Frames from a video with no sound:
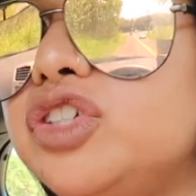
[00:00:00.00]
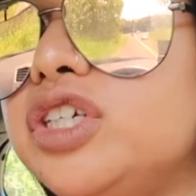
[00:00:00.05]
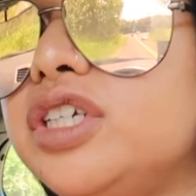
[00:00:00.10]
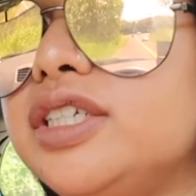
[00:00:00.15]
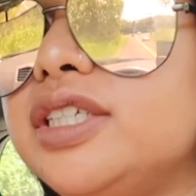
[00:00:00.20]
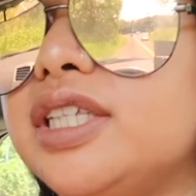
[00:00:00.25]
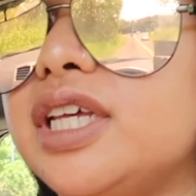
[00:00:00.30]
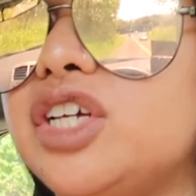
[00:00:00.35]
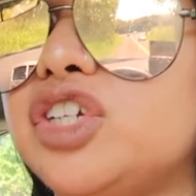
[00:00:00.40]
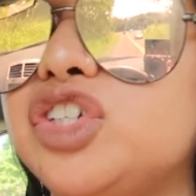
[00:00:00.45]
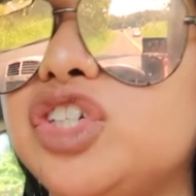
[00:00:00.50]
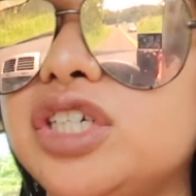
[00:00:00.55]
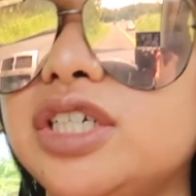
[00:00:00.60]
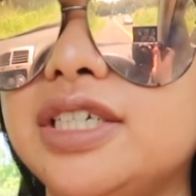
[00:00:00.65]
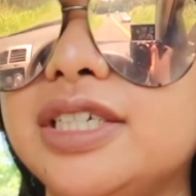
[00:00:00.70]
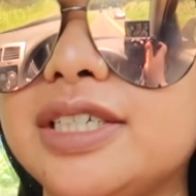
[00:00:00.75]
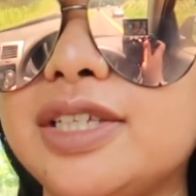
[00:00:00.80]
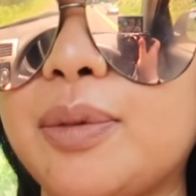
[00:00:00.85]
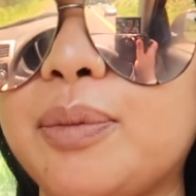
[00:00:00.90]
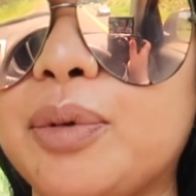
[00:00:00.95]
She says
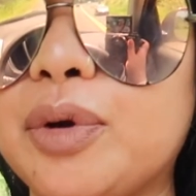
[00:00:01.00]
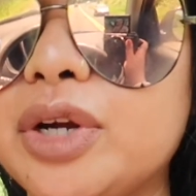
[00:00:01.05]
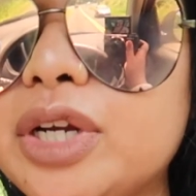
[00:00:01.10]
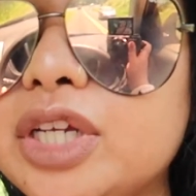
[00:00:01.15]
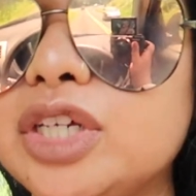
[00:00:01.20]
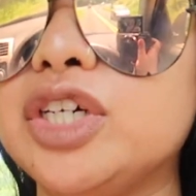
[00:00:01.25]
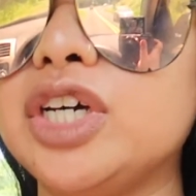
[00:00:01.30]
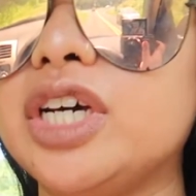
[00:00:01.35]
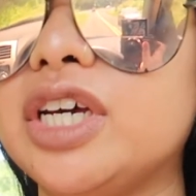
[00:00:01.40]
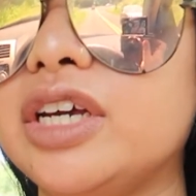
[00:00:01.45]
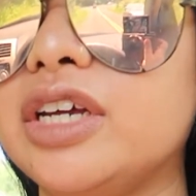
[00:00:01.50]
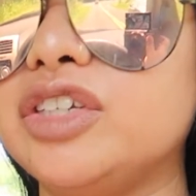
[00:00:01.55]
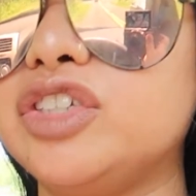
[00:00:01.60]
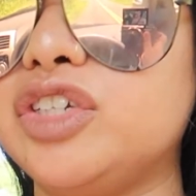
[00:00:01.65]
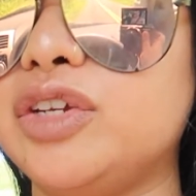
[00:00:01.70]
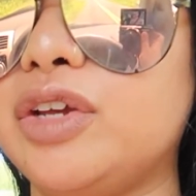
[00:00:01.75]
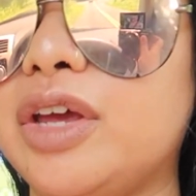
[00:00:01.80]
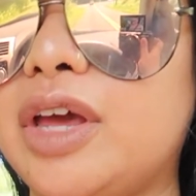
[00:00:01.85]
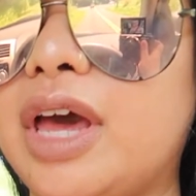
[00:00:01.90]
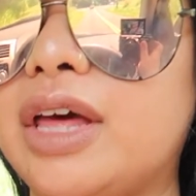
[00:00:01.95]
she's pretty good.
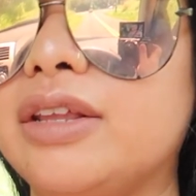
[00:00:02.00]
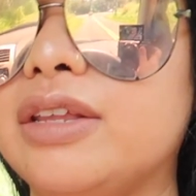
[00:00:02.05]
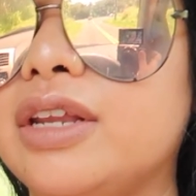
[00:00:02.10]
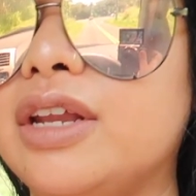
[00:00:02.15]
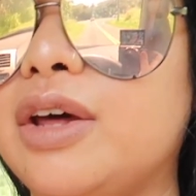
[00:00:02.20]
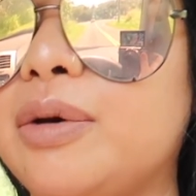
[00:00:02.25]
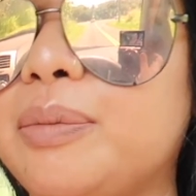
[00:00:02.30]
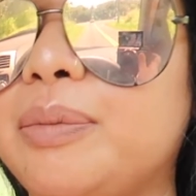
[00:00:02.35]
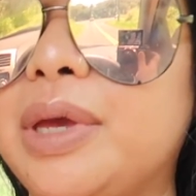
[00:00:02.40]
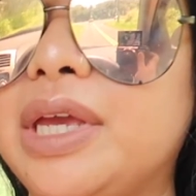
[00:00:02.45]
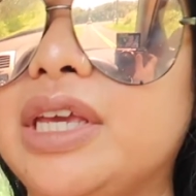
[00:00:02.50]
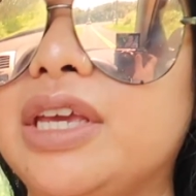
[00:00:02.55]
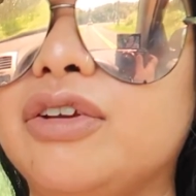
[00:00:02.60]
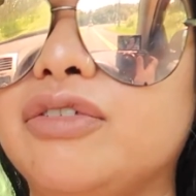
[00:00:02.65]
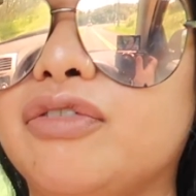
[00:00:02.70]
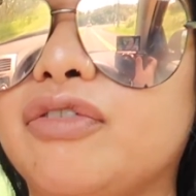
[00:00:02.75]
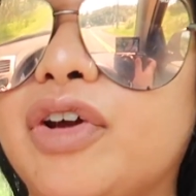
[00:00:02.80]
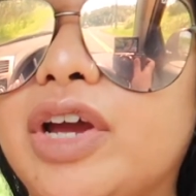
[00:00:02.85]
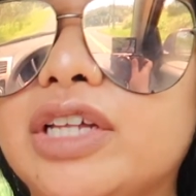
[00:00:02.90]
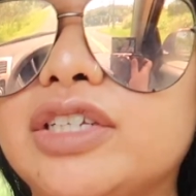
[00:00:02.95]
She ended up
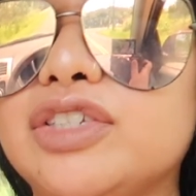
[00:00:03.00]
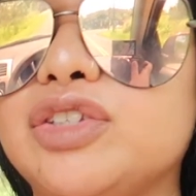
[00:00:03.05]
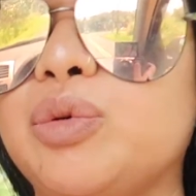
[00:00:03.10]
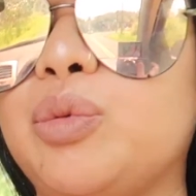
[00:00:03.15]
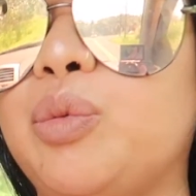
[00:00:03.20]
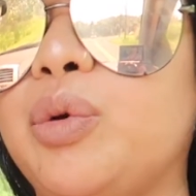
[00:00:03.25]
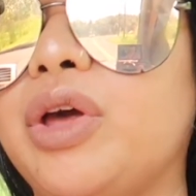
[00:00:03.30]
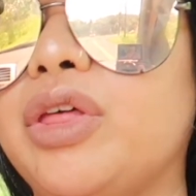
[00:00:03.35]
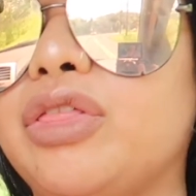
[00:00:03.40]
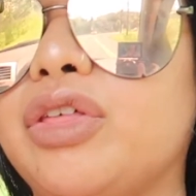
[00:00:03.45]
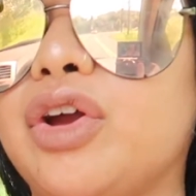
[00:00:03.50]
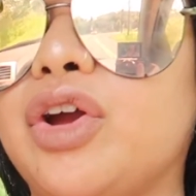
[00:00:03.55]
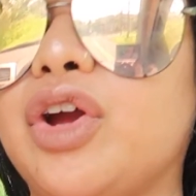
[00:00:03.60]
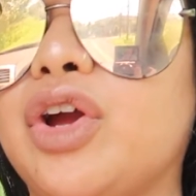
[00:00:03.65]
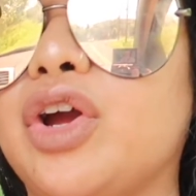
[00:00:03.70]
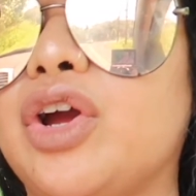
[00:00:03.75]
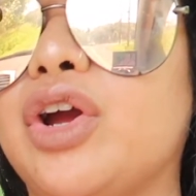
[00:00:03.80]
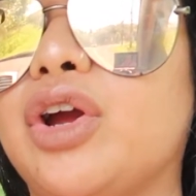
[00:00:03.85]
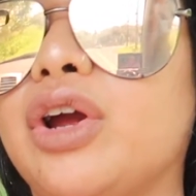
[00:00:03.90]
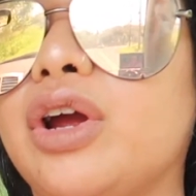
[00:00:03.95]
making friends with
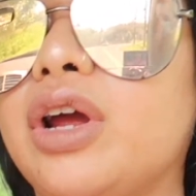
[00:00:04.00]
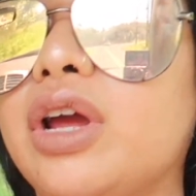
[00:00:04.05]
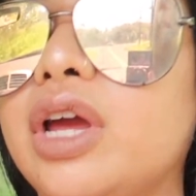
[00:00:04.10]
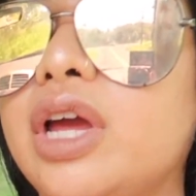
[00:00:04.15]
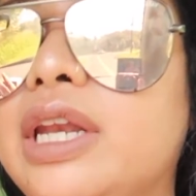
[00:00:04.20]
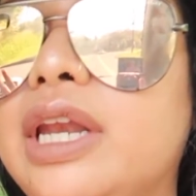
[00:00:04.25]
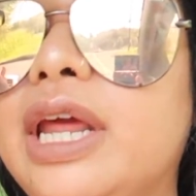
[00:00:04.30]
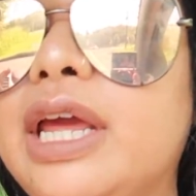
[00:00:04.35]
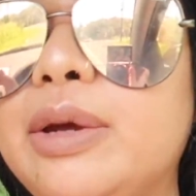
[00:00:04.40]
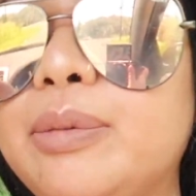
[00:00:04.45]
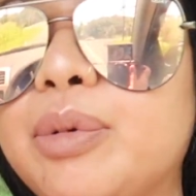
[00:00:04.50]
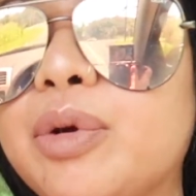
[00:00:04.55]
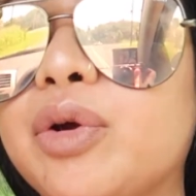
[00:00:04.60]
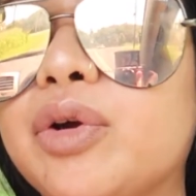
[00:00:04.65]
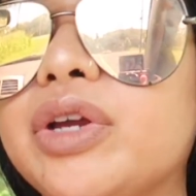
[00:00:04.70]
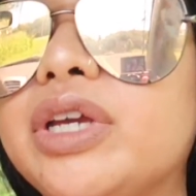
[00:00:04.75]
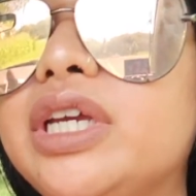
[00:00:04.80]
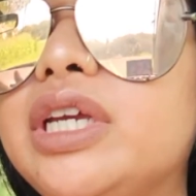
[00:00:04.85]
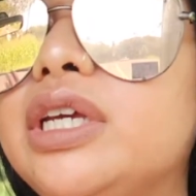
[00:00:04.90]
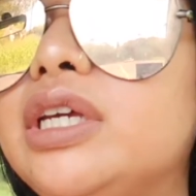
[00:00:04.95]
her
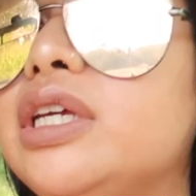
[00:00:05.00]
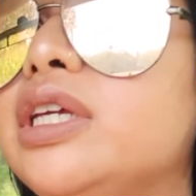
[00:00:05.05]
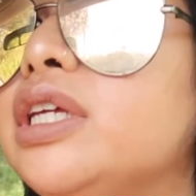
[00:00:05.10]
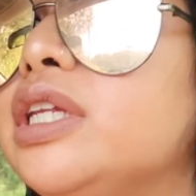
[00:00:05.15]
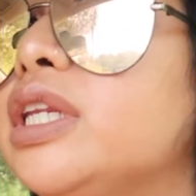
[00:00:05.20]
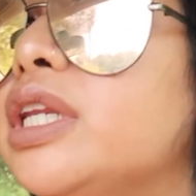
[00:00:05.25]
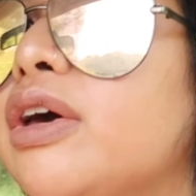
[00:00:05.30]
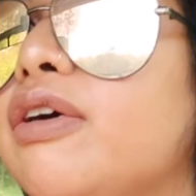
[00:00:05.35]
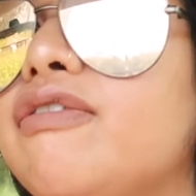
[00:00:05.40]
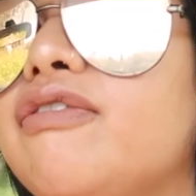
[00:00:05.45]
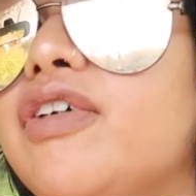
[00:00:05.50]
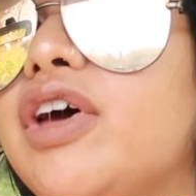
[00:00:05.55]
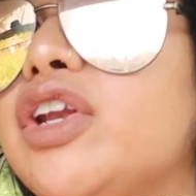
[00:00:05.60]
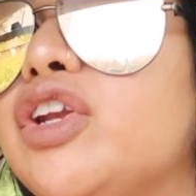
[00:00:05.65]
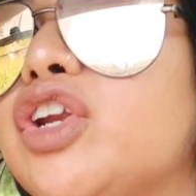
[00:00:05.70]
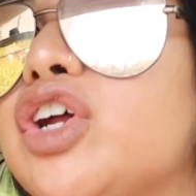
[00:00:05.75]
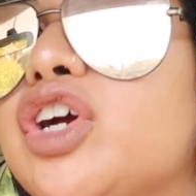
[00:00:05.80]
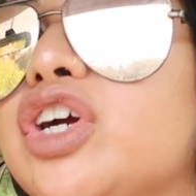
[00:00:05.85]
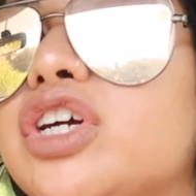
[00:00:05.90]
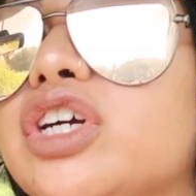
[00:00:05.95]
neighboring
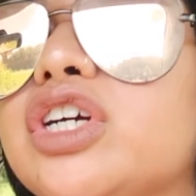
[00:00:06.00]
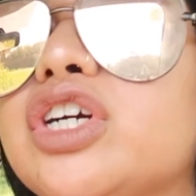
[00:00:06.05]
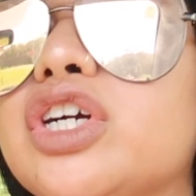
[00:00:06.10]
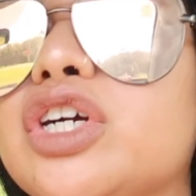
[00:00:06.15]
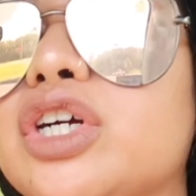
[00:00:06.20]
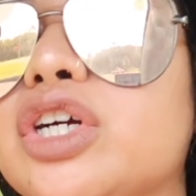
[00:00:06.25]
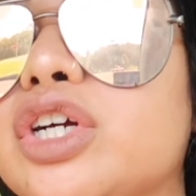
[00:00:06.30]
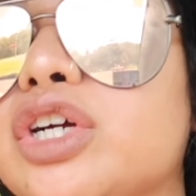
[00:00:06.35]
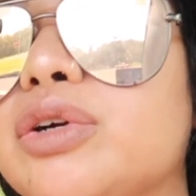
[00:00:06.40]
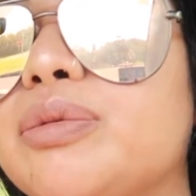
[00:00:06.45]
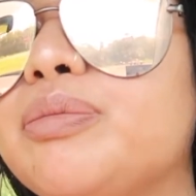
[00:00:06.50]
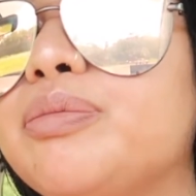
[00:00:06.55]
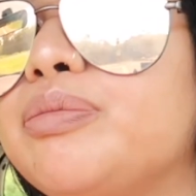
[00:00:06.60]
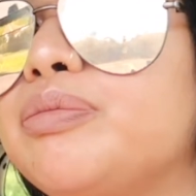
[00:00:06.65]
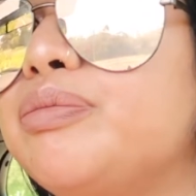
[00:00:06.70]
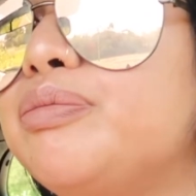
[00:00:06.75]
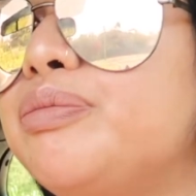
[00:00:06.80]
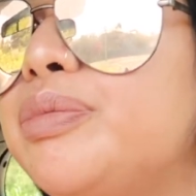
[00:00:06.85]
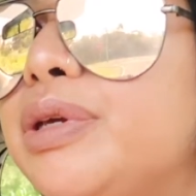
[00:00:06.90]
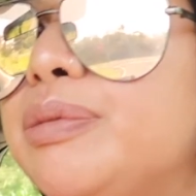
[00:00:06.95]
vendor
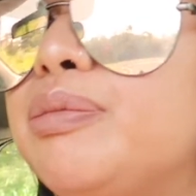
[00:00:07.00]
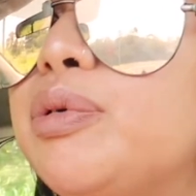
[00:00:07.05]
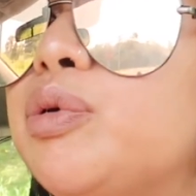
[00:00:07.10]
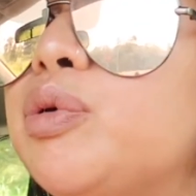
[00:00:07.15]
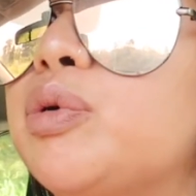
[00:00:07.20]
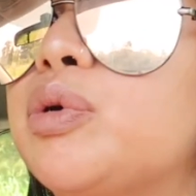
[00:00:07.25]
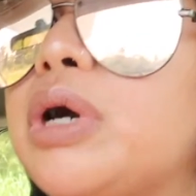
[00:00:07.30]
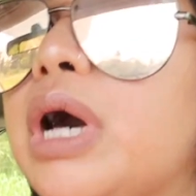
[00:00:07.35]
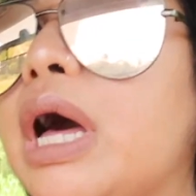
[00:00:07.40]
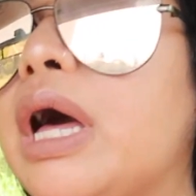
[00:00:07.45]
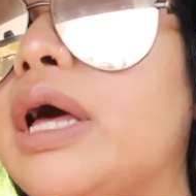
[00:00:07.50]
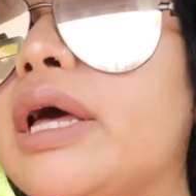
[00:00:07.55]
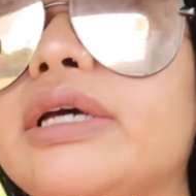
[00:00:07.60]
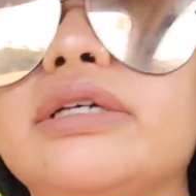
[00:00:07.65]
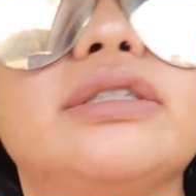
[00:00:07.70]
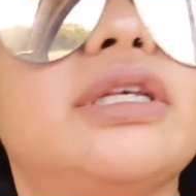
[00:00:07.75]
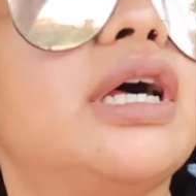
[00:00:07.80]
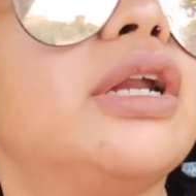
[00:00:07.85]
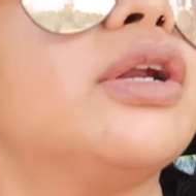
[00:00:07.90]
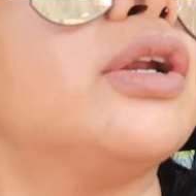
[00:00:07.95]
people
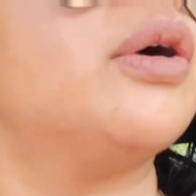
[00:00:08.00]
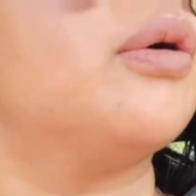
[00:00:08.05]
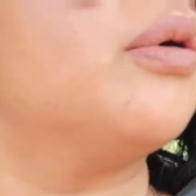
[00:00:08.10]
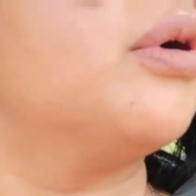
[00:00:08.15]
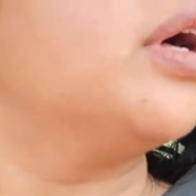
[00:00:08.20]
guys, I don't know.